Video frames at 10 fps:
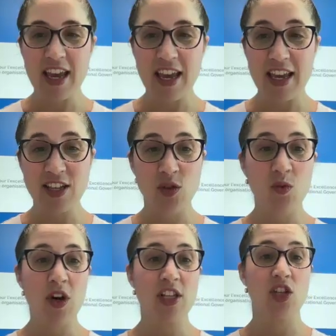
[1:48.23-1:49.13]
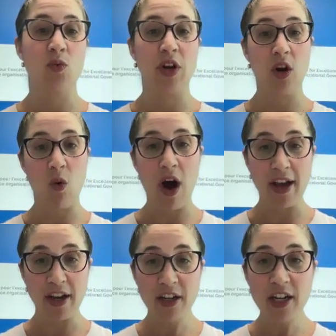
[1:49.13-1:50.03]
is what's
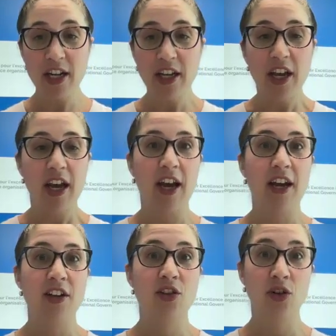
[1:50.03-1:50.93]
required to